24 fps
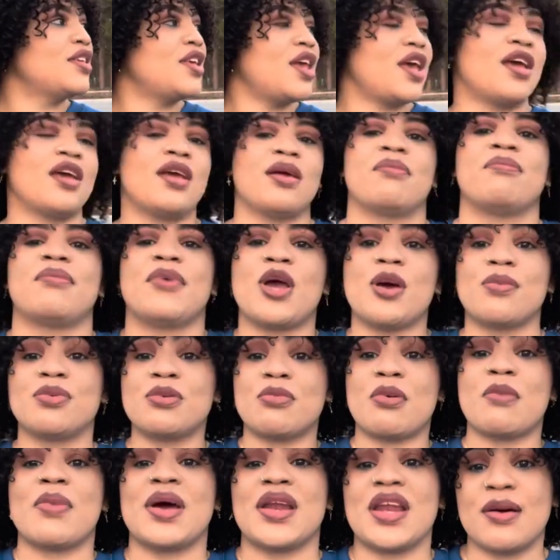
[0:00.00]
Yeah, big up to
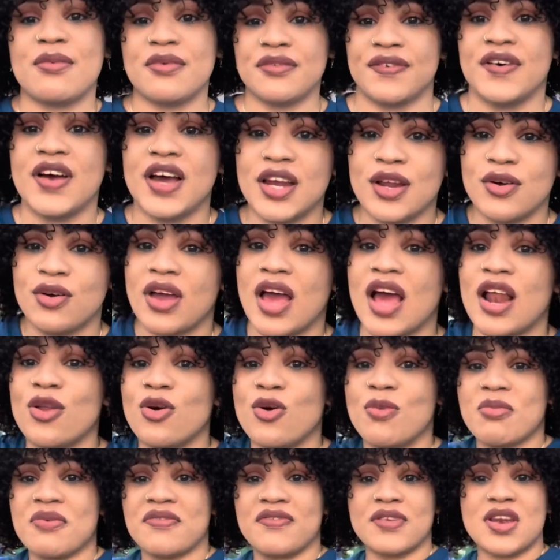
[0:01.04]
my mother and my father. We allow
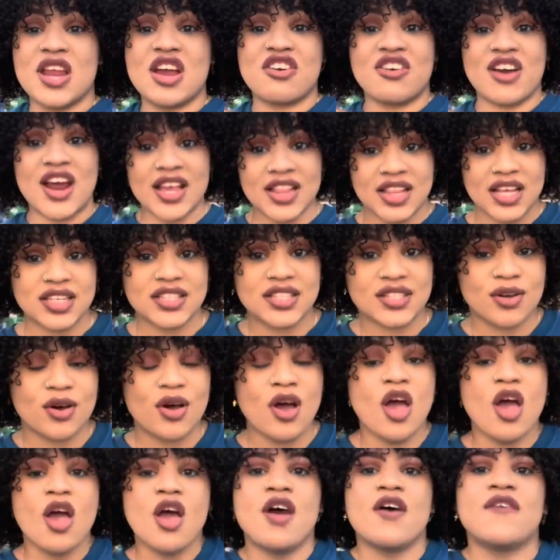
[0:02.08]
me for the writer so
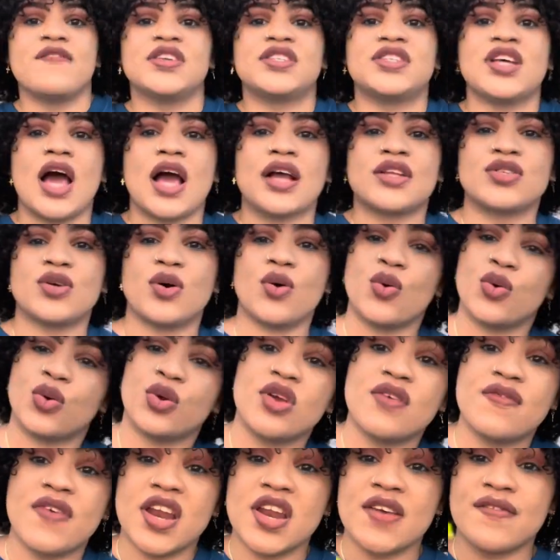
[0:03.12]
for talk to Uno.
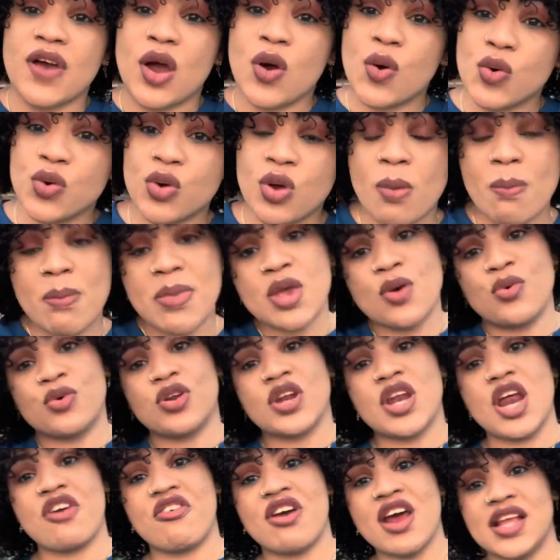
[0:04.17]
If I never Uno me, would
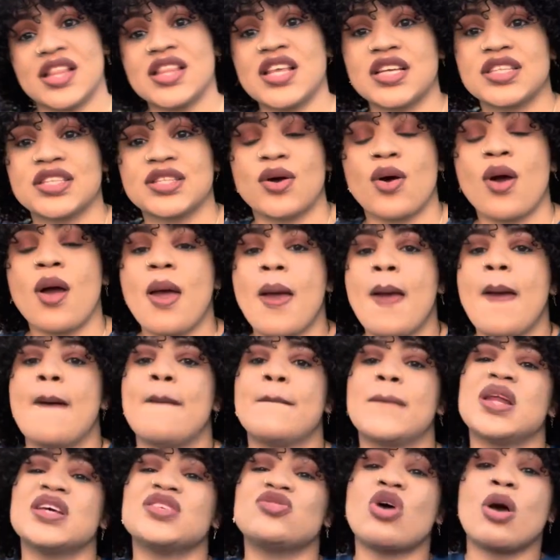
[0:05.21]
the writer so.
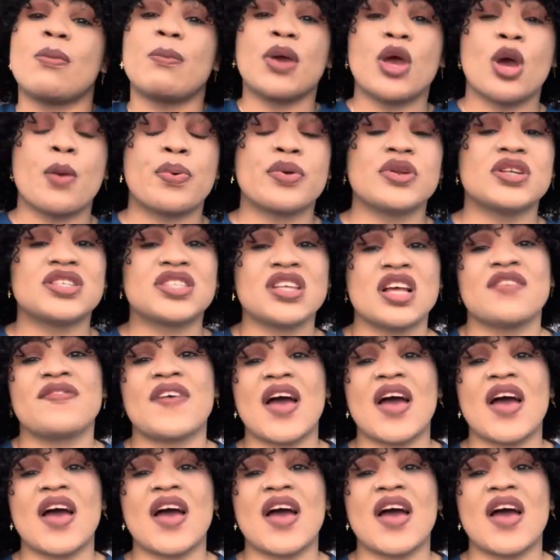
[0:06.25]
But that's why I'm big up on myself.